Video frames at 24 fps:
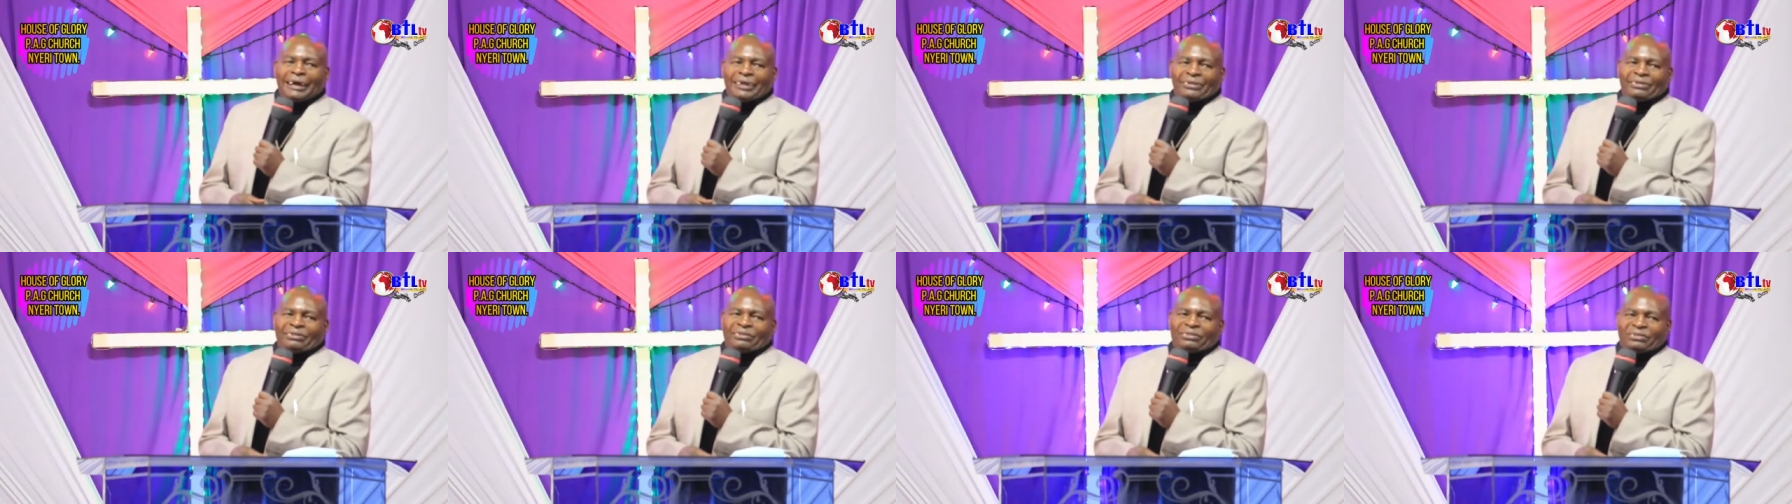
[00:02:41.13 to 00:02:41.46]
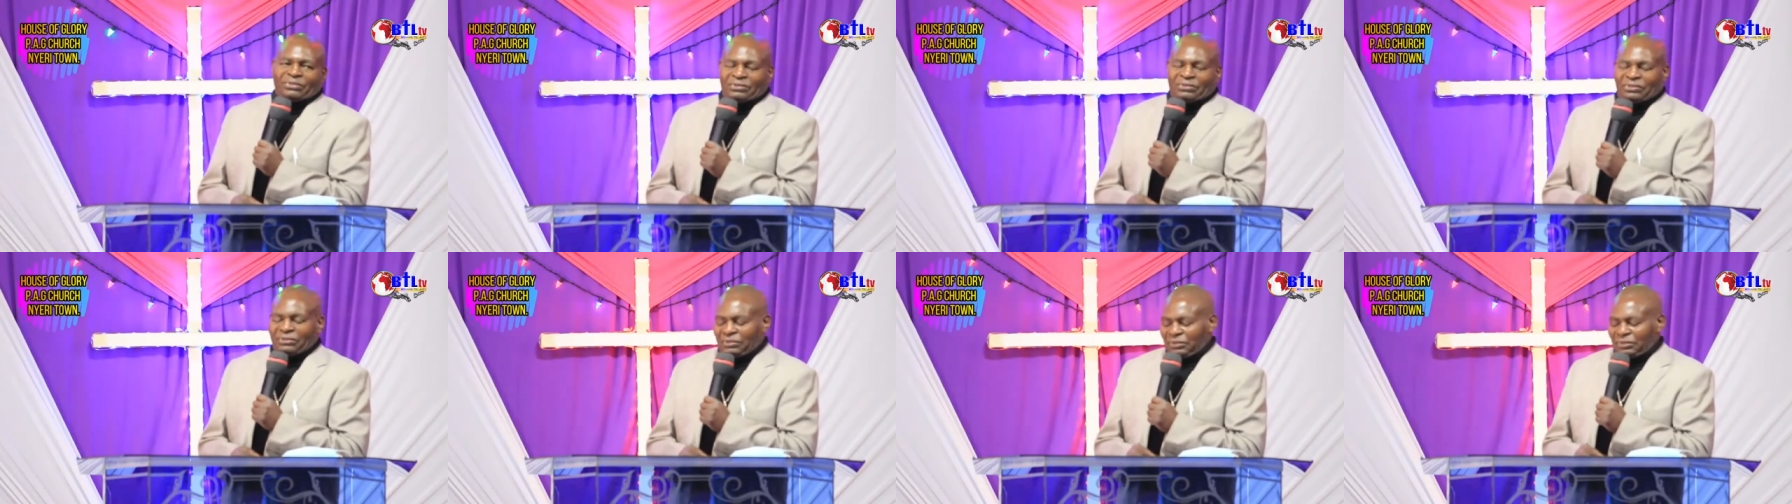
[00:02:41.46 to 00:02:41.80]

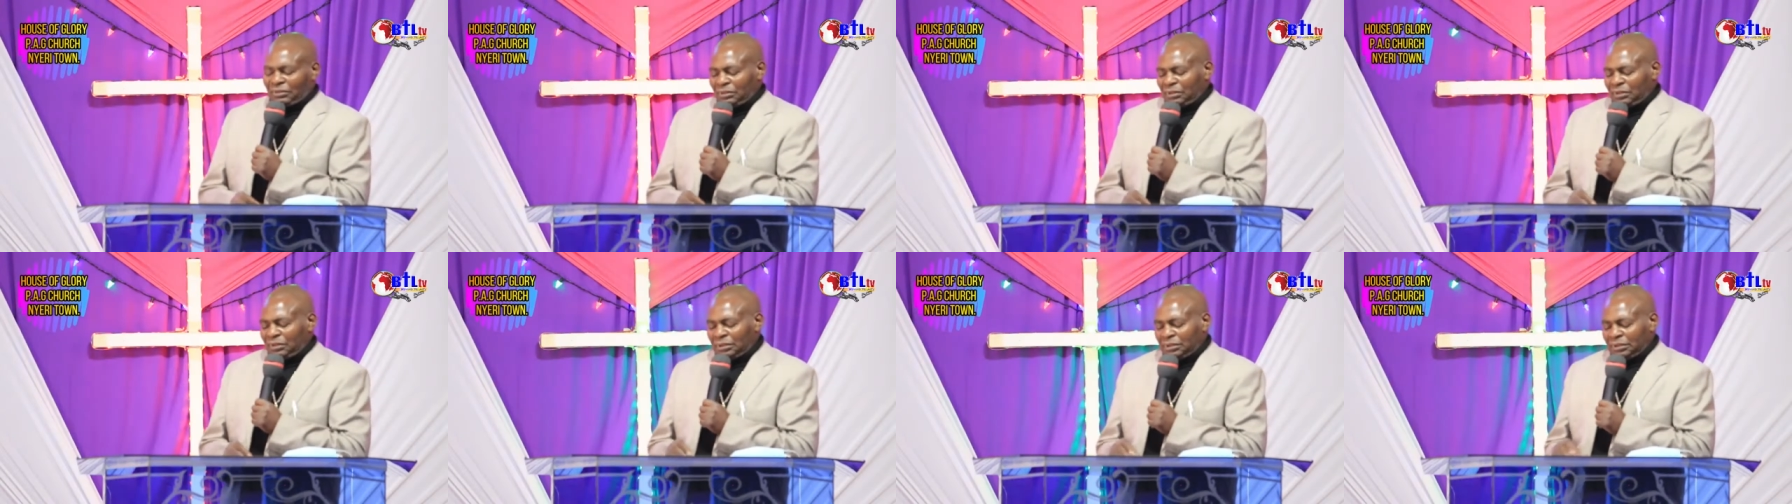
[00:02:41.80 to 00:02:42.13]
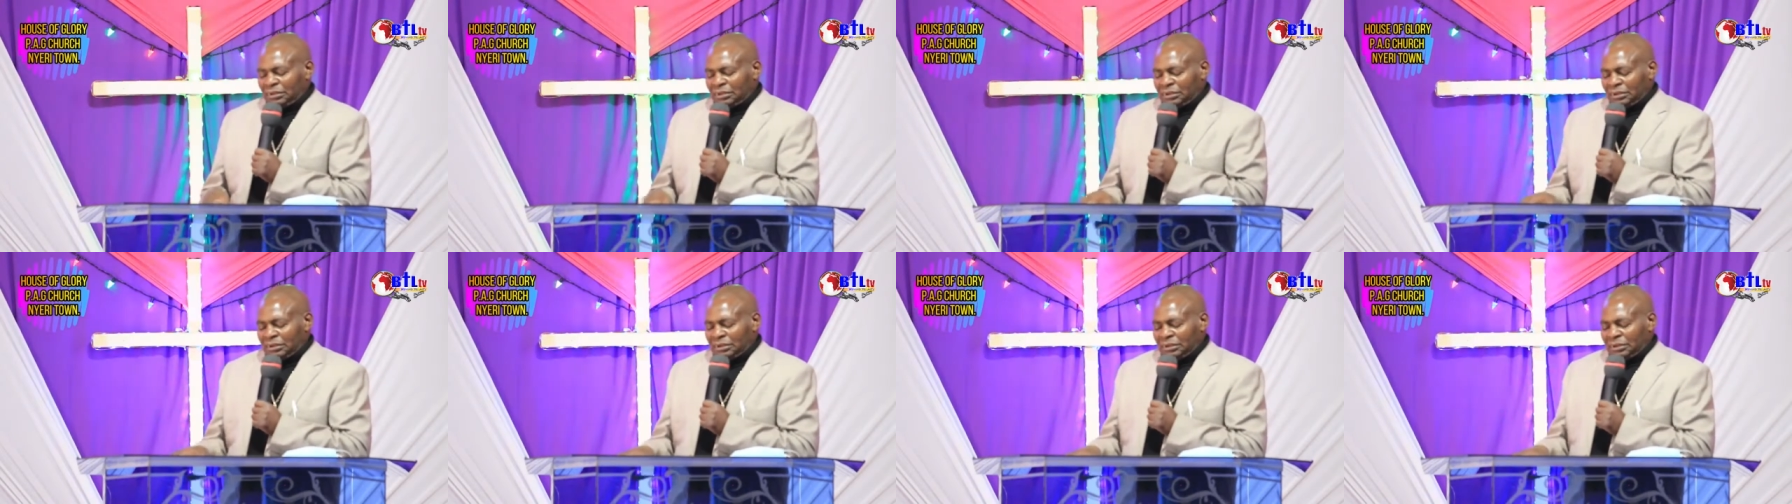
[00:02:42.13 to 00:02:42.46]
earth
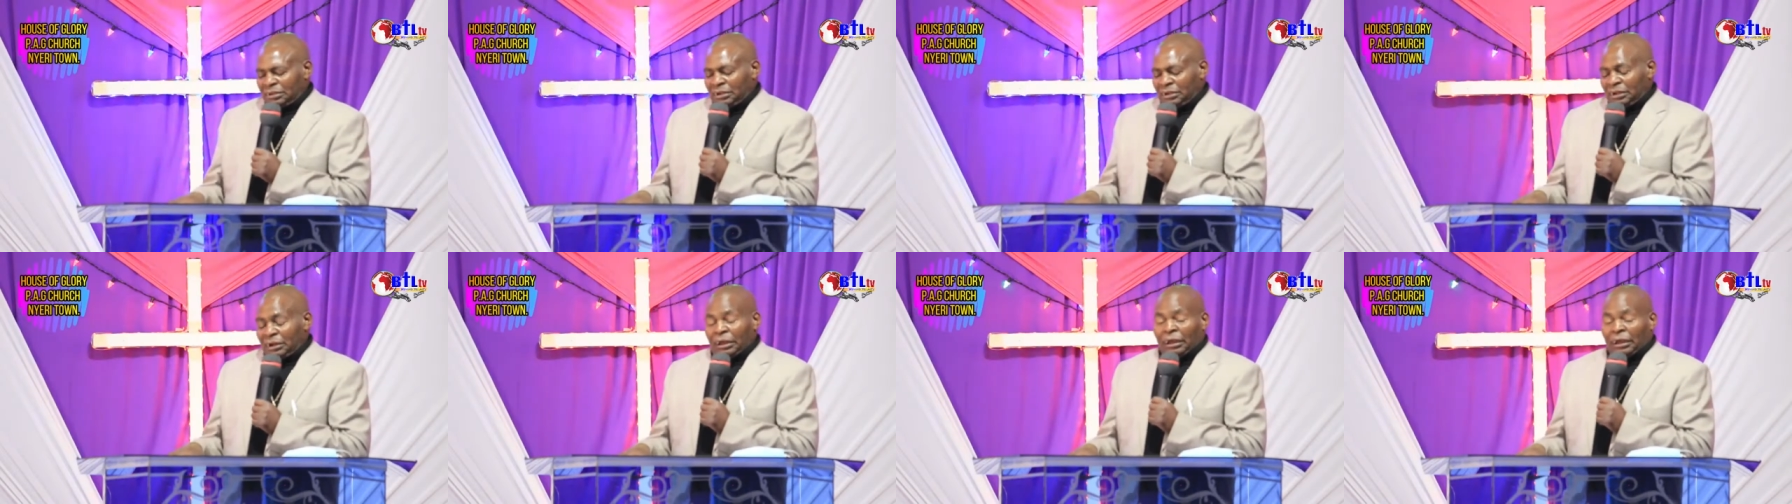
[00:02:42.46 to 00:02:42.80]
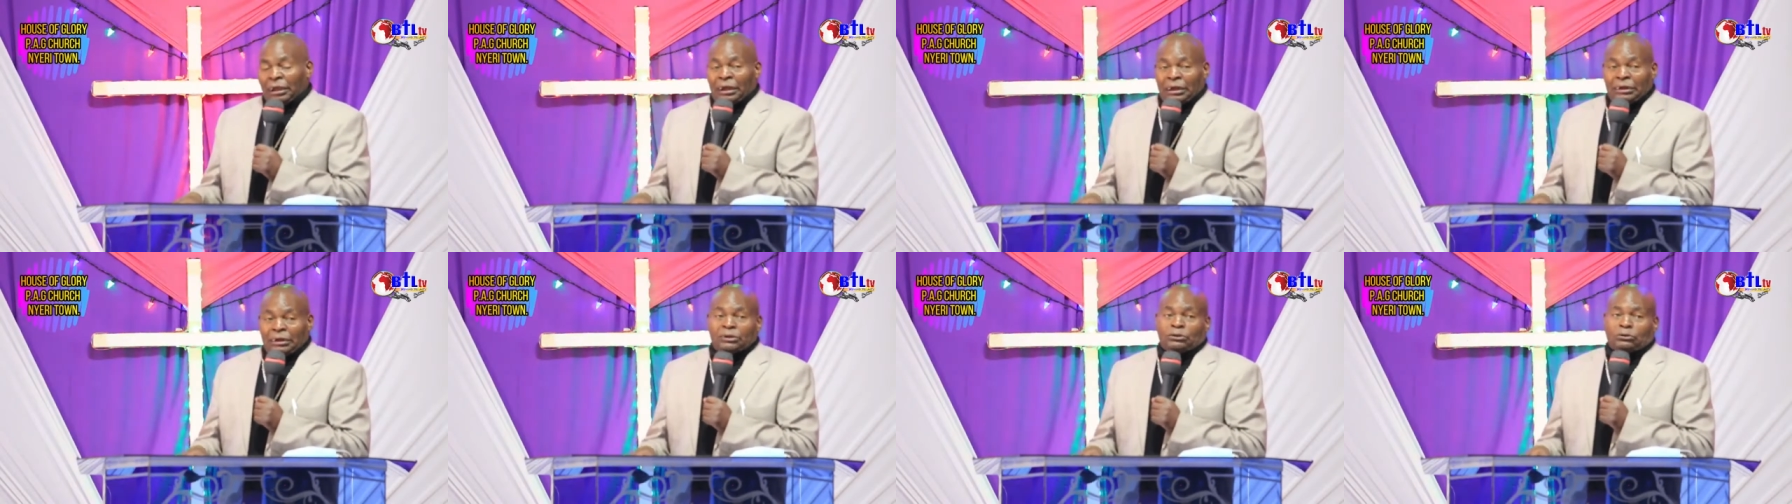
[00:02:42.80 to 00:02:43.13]

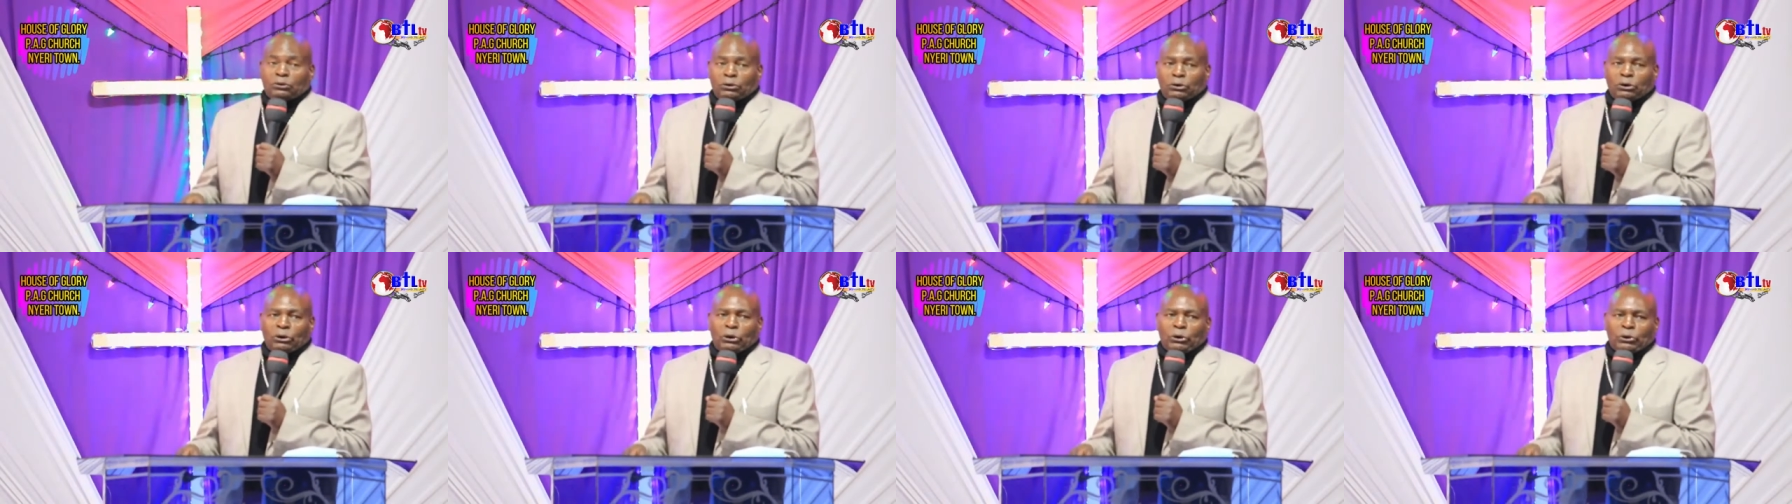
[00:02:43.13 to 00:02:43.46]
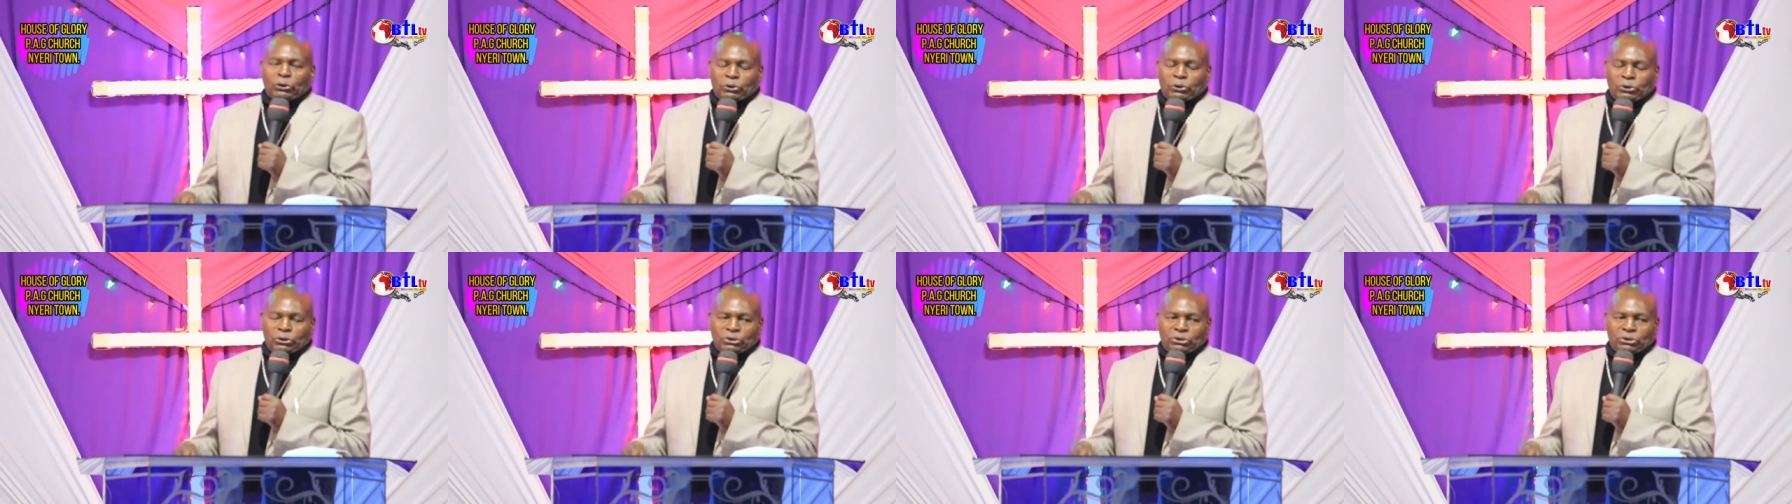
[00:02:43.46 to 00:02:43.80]
need to
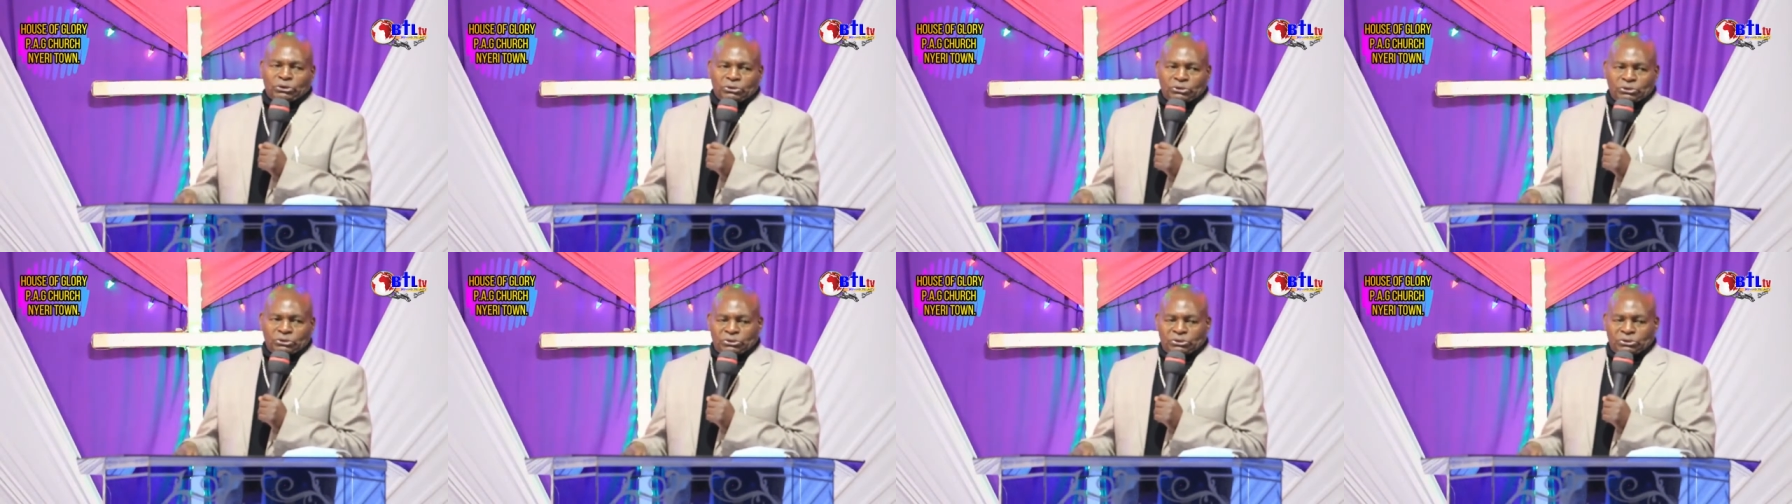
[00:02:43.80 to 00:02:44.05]
know